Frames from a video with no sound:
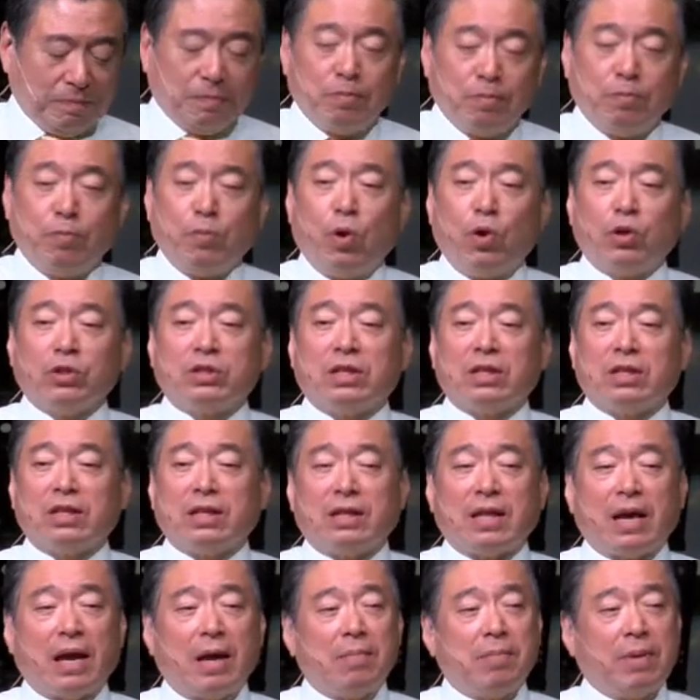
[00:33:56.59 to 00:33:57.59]
most of the
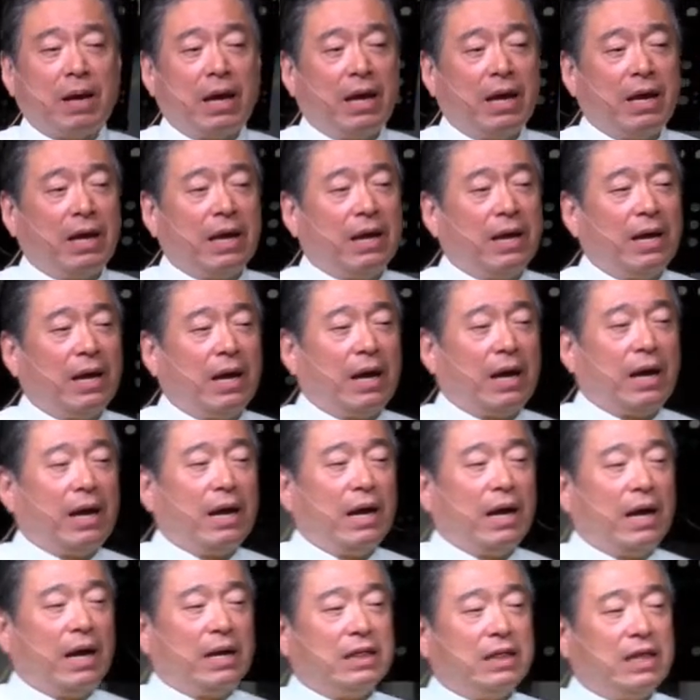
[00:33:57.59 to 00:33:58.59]
time I,
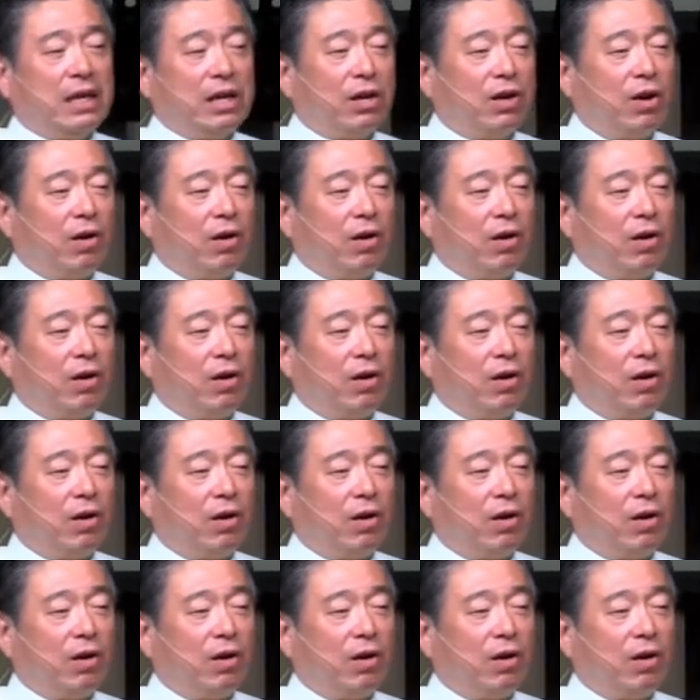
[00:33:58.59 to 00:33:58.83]
I, I think